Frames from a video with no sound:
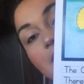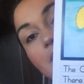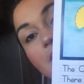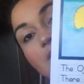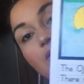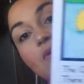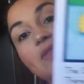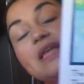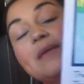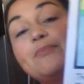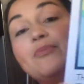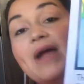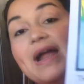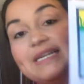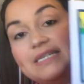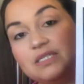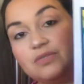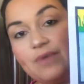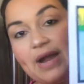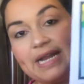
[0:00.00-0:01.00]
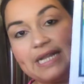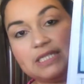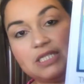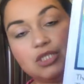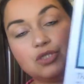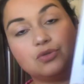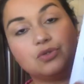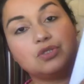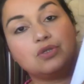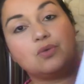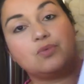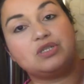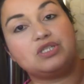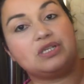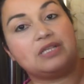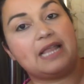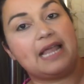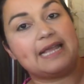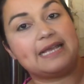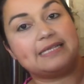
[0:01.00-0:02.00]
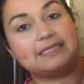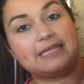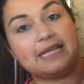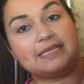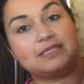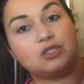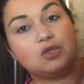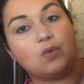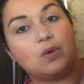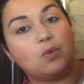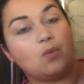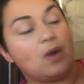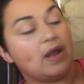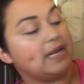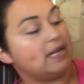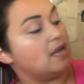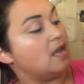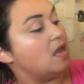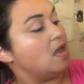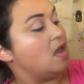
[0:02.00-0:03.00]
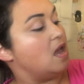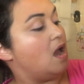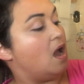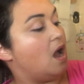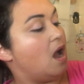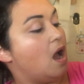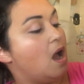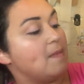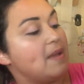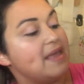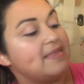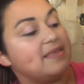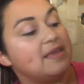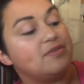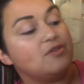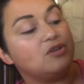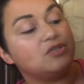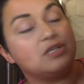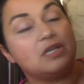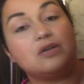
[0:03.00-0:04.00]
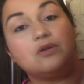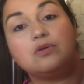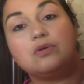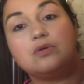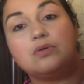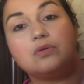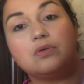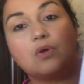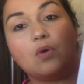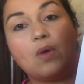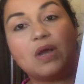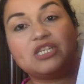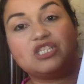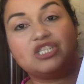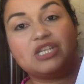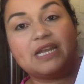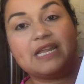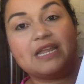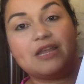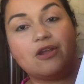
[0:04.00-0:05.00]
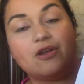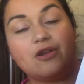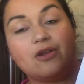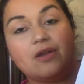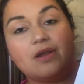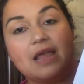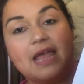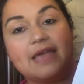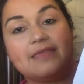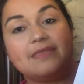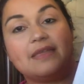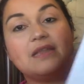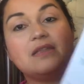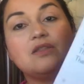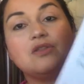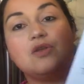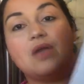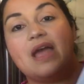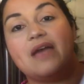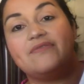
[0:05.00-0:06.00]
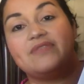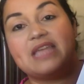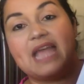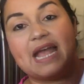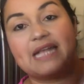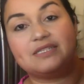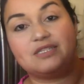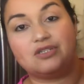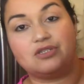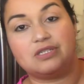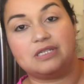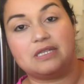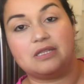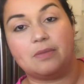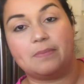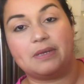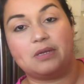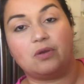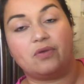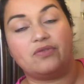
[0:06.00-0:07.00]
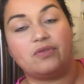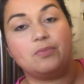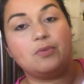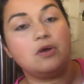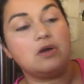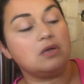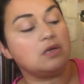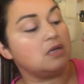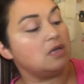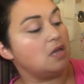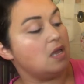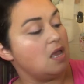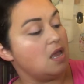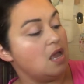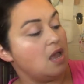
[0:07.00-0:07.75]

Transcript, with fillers: so they practice writing too so which is like it's like two and one um, and then there's a little question here, and then you have the answers in the middle of the book.